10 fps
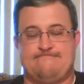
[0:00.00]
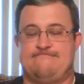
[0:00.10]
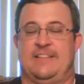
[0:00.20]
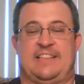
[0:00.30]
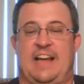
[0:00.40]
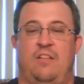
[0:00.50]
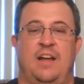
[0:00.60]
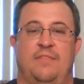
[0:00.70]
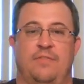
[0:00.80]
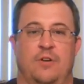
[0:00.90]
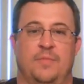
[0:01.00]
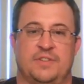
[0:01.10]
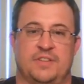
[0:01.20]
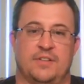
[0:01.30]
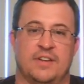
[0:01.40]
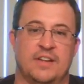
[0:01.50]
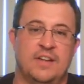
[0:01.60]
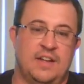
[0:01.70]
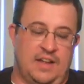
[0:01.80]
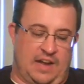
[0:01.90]
this outline for Romans and do it,
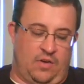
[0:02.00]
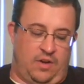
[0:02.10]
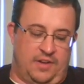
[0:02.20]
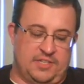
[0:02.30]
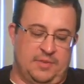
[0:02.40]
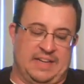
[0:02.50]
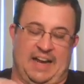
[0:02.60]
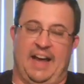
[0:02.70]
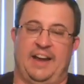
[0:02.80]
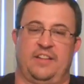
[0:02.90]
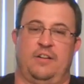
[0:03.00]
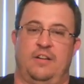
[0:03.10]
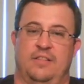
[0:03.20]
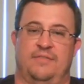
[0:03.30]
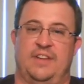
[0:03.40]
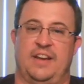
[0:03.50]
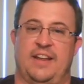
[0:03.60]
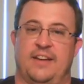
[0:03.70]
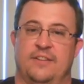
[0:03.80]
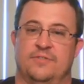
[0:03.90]
I'll also be titling all the
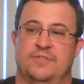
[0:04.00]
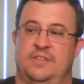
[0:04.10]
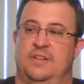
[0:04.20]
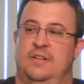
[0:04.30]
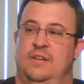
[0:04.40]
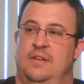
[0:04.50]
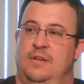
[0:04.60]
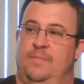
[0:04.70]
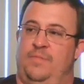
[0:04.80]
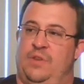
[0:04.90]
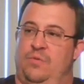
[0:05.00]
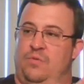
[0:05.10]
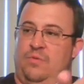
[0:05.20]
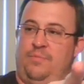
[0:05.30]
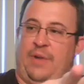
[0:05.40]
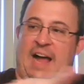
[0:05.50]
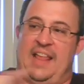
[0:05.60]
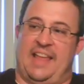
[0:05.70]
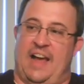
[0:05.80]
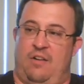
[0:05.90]
videos by
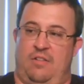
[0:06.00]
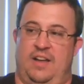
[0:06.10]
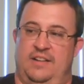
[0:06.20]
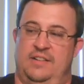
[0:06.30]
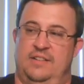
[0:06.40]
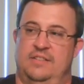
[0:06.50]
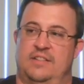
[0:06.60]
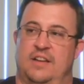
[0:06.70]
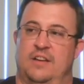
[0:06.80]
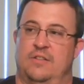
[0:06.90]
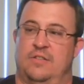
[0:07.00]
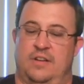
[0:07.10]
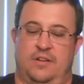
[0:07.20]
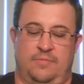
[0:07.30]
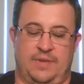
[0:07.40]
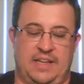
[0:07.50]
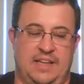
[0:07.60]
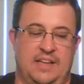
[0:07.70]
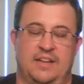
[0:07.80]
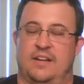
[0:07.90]
the outline. So it'll
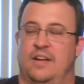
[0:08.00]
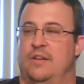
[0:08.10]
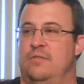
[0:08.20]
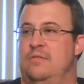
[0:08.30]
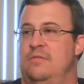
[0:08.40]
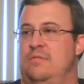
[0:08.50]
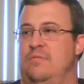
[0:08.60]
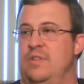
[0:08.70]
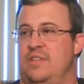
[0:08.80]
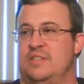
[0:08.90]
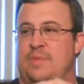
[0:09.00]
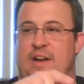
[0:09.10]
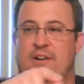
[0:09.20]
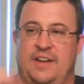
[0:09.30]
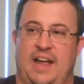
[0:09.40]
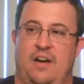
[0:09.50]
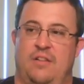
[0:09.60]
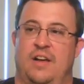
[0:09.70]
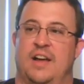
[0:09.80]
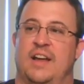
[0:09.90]
be, with a spot on the
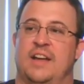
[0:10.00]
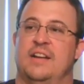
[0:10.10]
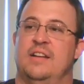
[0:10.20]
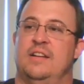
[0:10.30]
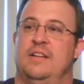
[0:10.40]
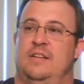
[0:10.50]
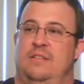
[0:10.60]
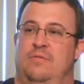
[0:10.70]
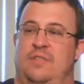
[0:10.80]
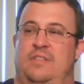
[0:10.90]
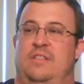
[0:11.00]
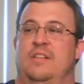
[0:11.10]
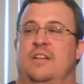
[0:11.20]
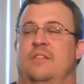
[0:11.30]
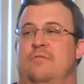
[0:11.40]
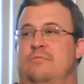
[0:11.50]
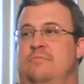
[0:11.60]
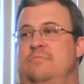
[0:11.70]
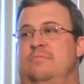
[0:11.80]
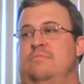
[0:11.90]
outline with,
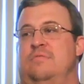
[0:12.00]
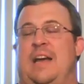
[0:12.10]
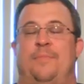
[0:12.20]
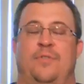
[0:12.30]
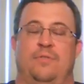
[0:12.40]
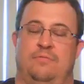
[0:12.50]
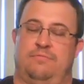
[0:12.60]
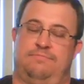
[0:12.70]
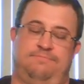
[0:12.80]
capital,